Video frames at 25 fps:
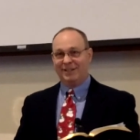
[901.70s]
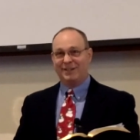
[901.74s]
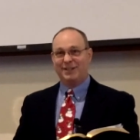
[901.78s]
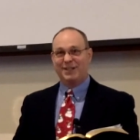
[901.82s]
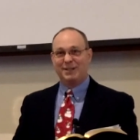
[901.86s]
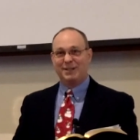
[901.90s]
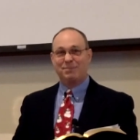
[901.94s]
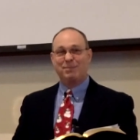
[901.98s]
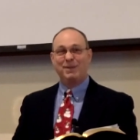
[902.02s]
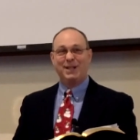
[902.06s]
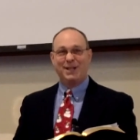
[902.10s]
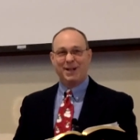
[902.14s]
this
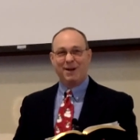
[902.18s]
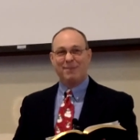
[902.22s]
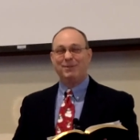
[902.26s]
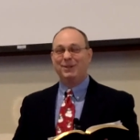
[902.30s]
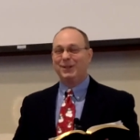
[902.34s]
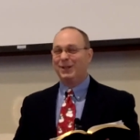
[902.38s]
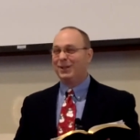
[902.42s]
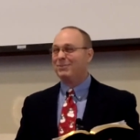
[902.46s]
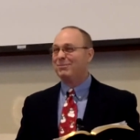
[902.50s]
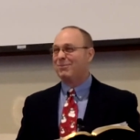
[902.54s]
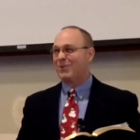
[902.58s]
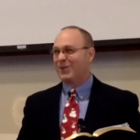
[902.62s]
has become a
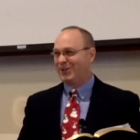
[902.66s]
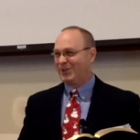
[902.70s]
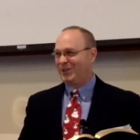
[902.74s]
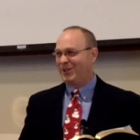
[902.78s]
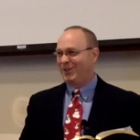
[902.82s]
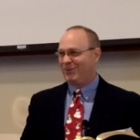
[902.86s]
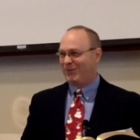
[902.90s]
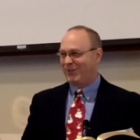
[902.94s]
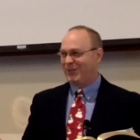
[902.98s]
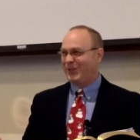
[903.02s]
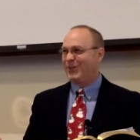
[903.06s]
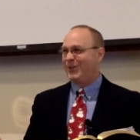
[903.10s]
little more
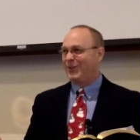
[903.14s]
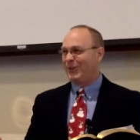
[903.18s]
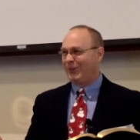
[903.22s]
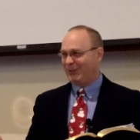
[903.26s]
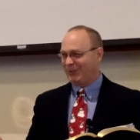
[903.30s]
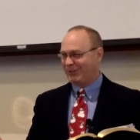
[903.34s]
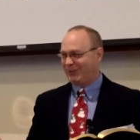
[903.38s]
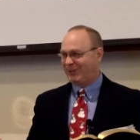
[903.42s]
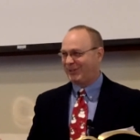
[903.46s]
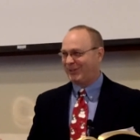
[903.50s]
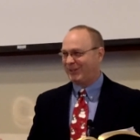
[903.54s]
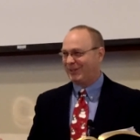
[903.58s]

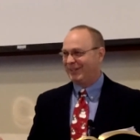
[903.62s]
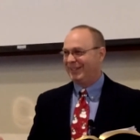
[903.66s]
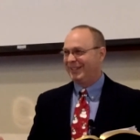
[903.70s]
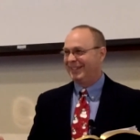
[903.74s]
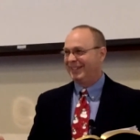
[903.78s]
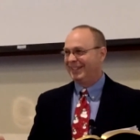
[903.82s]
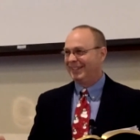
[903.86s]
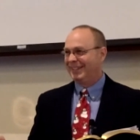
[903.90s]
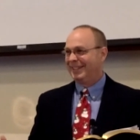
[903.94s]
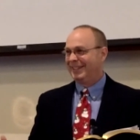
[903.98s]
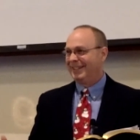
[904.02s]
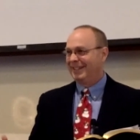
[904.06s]
difficult.
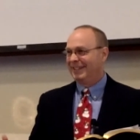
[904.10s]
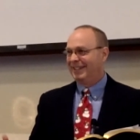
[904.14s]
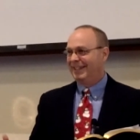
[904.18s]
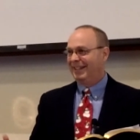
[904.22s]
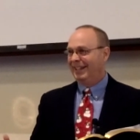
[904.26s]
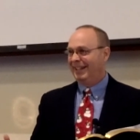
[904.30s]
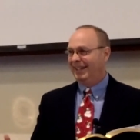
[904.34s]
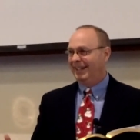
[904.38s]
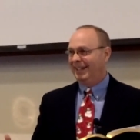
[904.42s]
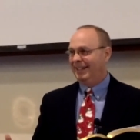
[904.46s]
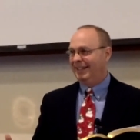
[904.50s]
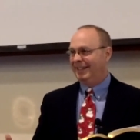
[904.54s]

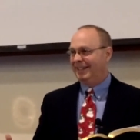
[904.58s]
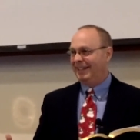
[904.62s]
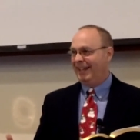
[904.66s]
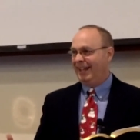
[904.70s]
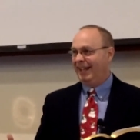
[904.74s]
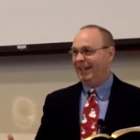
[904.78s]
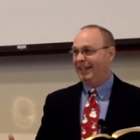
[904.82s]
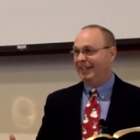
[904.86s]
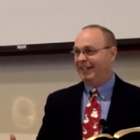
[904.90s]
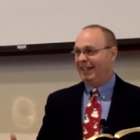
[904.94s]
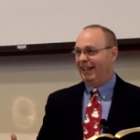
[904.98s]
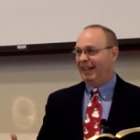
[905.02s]

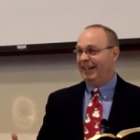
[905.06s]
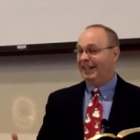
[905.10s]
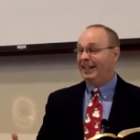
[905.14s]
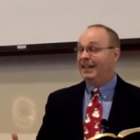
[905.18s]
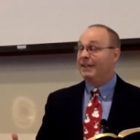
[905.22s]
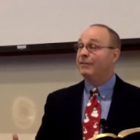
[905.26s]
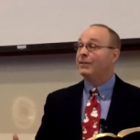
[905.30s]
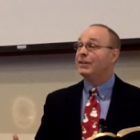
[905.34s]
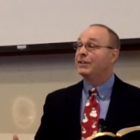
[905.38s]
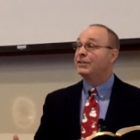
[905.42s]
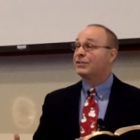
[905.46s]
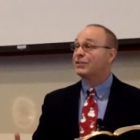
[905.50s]
And
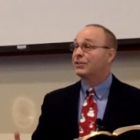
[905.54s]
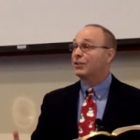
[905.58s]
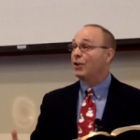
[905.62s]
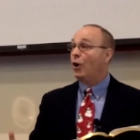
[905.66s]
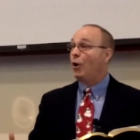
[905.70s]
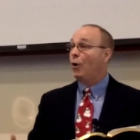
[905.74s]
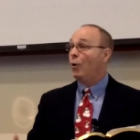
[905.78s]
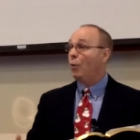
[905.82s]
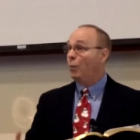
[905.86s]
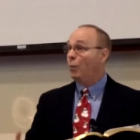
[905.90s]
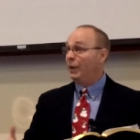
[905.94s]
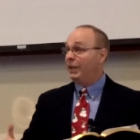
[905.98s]
even
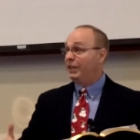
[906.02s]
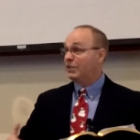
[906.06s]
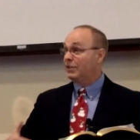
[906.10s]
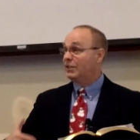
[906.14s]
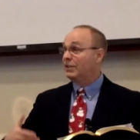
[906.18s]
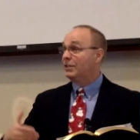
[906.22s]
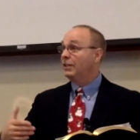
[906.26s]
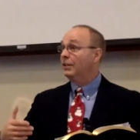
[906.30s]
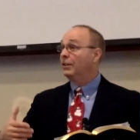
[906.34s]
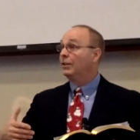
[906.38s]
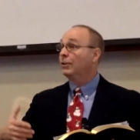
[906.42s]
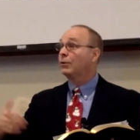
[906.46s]
so, we
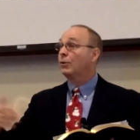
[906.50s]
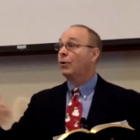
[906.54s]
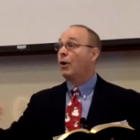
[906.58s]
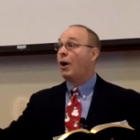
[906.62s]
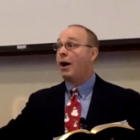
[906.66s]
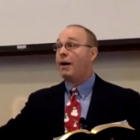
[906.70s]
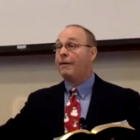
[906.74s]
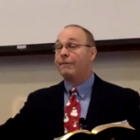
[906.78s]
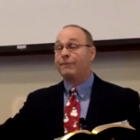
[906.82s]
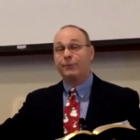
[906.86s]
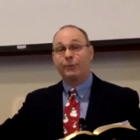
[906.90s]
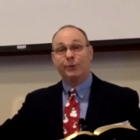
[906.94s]
still are
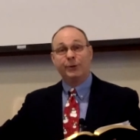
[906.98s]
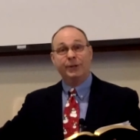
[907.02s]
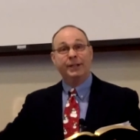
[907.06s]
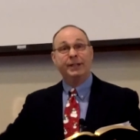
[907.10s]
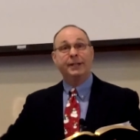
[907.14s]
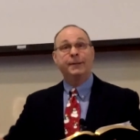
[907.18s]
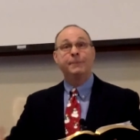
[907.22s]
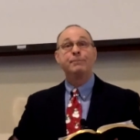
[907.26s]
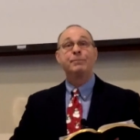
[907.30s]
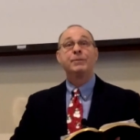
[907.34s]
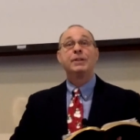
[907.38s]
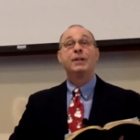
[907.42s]

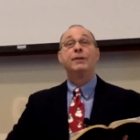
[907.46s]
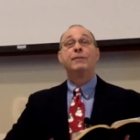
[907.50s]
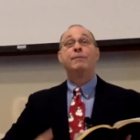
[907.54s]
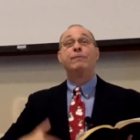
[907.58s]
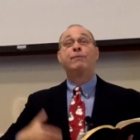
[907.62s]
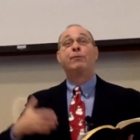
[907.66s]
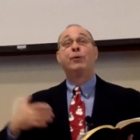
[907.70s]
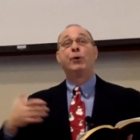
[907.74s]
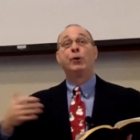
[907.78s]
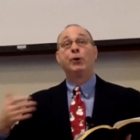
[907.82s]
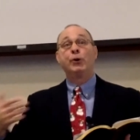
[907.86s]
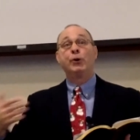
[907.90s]
offering
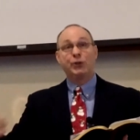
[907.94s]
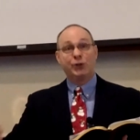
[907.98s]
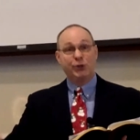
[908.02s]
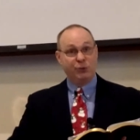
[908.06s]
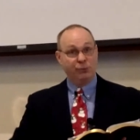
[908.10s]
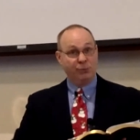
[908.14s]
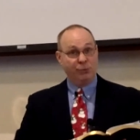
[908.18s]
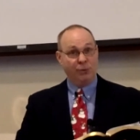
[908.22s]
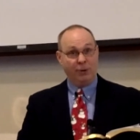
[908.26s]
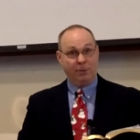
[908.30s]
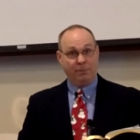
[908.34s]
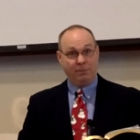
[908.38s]

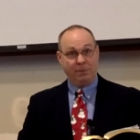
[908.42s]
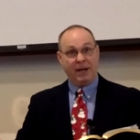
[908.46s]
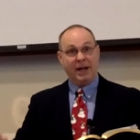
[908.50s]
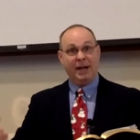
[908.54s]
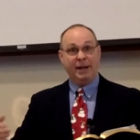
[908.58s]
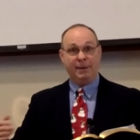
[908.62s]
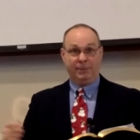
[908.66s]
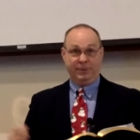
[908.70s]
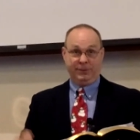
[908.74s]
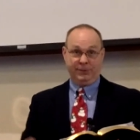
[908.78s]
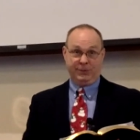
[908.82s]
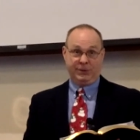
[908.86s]
virtual
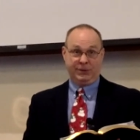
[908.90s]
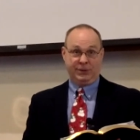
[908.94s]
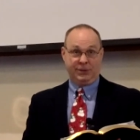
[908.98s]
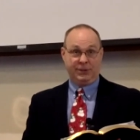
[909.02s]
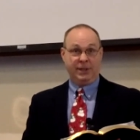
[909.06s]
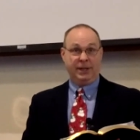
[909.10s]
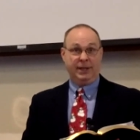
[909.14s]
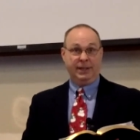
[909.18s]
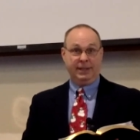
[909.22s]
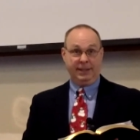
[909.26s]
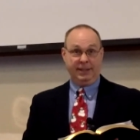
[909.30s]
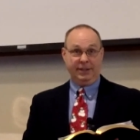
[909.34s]
Bible
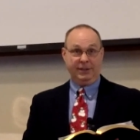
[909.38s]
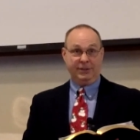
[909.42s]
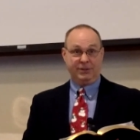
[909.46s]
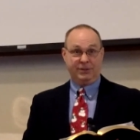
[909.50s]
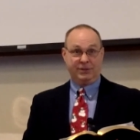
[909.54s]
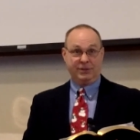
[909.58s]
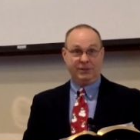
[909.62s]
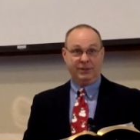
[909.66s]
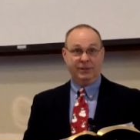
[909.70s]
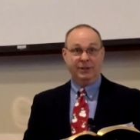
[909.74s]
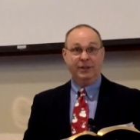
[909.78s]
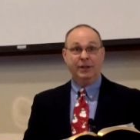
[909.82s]

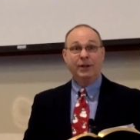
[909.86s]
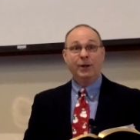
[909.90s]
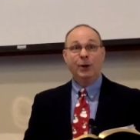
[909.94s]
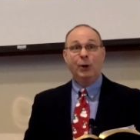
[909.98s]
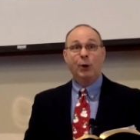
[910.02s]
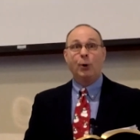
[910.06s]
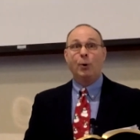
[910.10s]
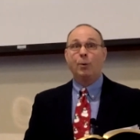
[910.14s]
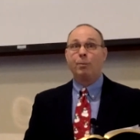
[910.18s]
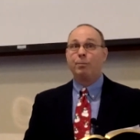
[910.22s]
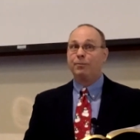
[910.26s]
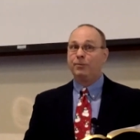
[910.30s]
studies. And
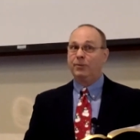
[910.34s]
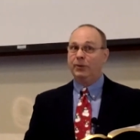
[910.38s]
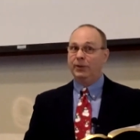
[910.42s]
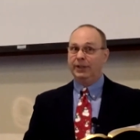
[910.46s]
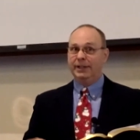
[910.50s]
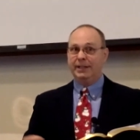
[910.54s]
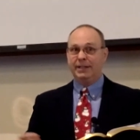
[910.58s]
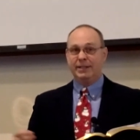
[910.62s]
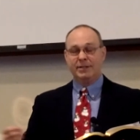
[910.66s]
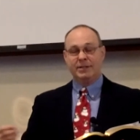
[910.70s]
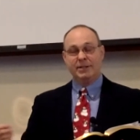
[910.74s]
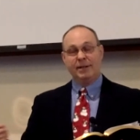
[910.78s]

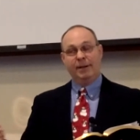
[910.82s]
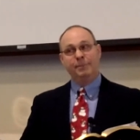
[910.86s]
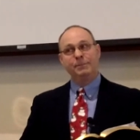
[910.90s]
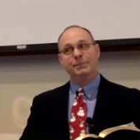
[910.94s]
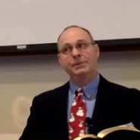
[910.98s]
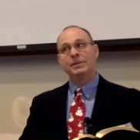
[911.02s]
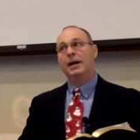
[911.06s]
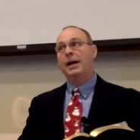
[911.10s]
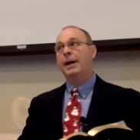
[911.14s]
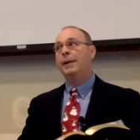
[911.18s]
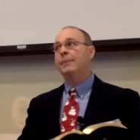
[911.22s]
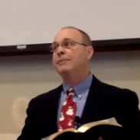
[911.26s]
hopefully
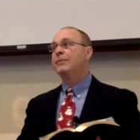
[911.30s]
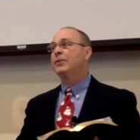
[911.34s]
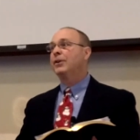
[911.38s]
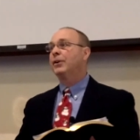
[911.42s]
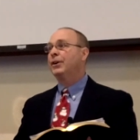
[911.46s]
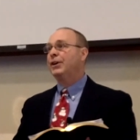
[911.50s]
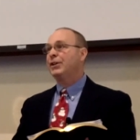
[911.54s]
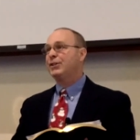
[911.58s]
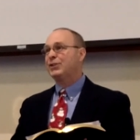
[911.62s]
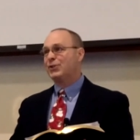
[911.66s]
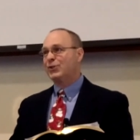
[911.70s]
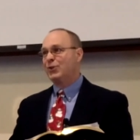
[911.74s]
sometime
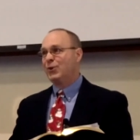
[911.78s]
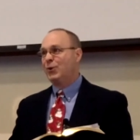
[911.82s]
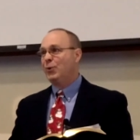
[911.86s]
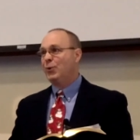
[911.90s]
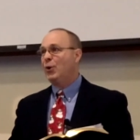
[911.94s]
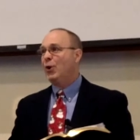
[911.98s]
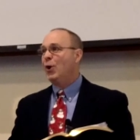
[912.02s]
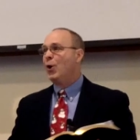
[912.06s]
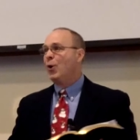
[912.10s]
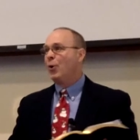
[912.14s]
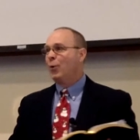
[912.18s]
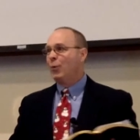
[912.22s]
very soon,
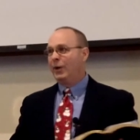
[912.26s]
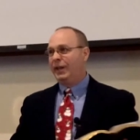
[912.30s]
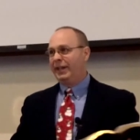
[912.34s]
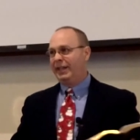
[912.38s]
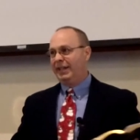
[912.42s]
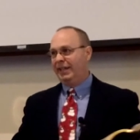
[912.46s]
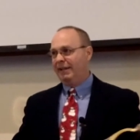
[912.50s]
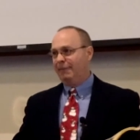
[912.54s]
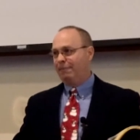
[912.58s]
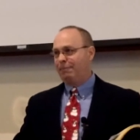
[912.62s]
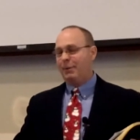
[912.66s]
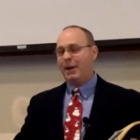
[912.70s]
we
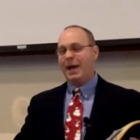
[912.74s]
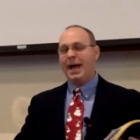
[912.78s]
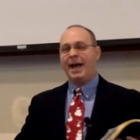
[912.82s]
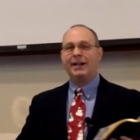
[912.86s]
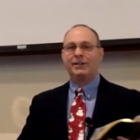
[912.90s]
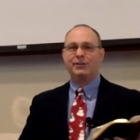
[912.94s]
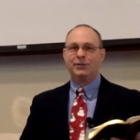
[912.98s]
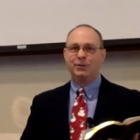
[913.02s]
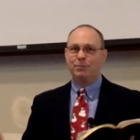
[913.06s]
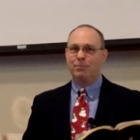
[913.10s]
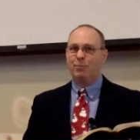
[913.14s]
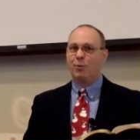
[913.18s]
can get
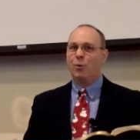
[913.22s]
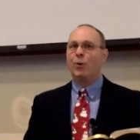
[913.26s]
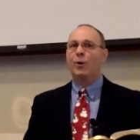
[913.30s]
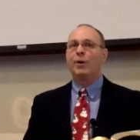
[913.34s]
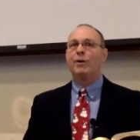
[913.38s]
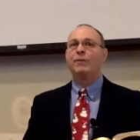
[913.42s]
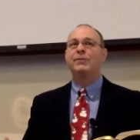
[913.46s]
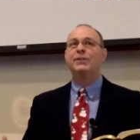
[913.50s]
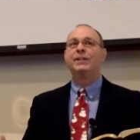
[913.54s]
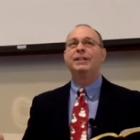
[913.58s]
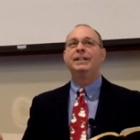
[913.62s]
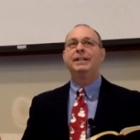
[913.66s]
back to
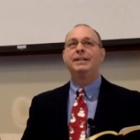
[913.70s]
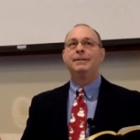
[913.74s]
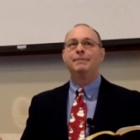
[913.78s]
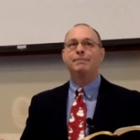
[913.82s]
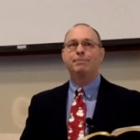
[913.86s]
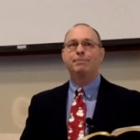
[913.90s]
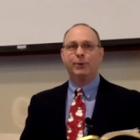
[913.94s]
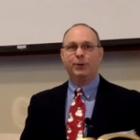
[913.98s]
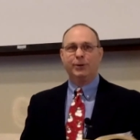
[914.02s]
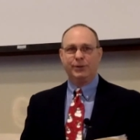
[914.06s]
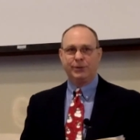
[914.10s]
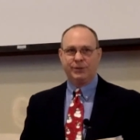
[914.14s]
more of an
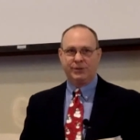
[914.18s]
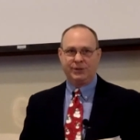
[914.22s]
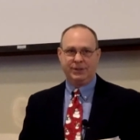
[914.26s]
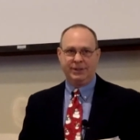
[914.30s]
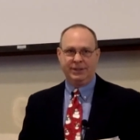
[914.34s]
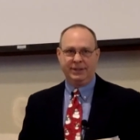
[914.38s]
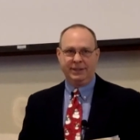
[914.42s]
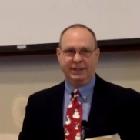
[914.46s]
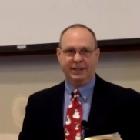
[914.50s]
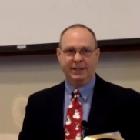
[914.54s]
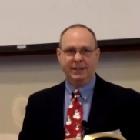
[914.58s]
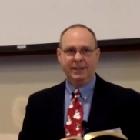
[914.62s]

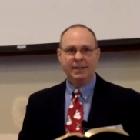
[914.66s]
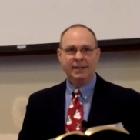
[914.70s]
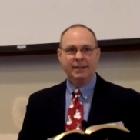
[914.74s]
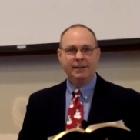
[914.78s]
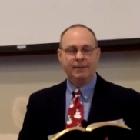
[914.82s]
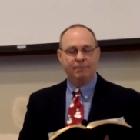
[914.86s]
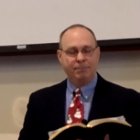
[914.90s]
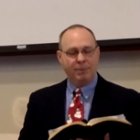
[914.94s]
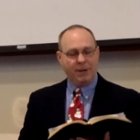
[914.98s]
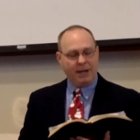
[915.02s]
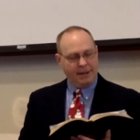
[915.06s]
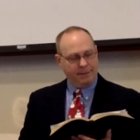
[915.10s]
in-person
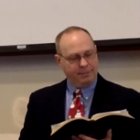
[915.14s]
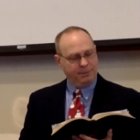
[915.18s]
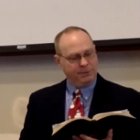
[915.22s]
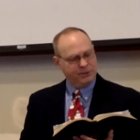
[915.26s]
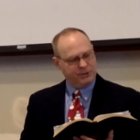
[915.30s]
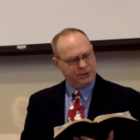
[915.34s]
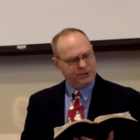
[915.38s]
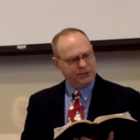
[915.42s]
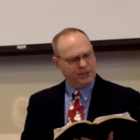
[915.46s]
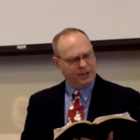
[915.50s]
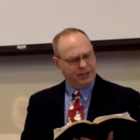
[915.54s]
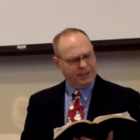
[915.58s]
Bible
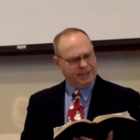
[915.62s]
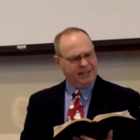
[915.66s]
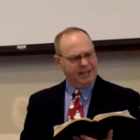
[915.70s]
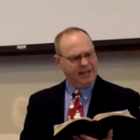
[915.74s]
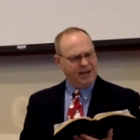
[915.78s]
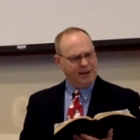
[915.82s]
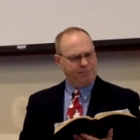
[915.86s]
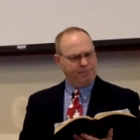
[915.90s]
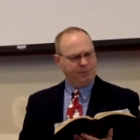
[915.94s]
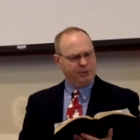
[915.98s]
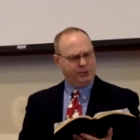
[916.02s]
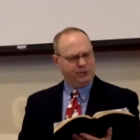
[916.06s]
study
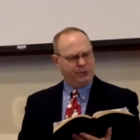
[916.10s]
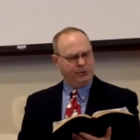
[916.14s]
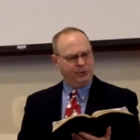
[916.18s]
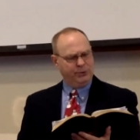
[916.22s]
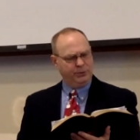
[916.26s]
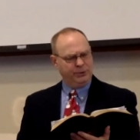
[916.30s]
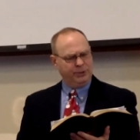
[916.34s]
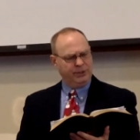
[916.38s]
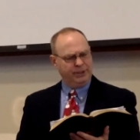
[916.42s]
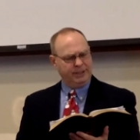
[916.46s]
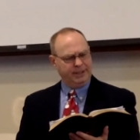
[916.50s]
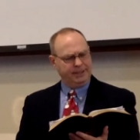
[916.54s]

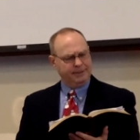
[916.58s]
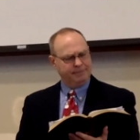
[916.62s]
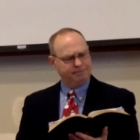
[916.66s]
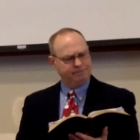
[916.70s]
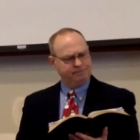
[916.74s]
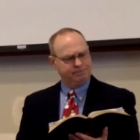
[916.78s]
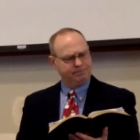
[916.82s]
opportunity.